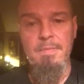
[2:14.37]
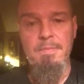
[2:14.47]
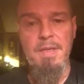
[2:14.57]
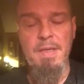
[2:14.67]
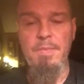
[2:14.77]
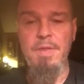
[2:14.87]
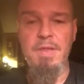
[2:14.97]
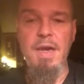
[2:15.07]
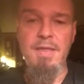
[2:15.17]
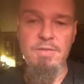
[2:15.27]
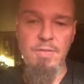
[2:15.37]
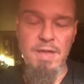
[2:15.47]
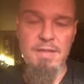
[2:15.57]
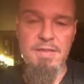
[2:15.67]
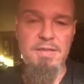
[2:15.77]
But with God's
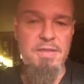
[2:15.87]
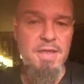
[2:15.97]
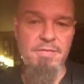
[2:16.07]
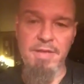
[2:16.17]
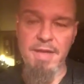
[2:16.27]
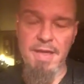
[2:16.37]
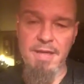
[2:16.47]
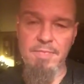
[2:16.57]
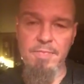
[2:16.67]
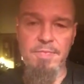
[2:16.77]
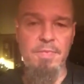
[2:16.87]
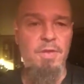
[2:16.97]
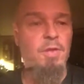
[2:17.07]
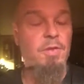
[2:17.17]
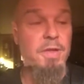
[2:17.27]
grace, each and every day, a
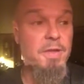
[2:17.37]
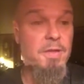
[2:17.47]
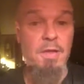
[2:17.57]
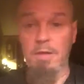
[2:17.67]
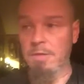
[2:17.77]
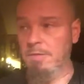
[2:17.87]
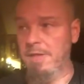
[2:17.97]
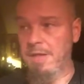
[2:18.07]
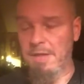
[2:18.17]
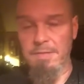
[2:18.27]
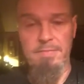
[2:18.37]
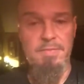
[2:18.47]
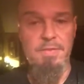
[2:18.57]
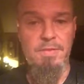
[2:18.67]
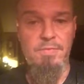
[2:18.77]
little here, a little there,
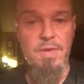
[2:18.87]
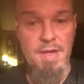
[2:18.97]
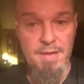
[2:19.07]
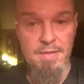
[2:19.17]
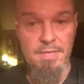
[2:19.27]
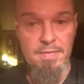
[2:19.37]
right?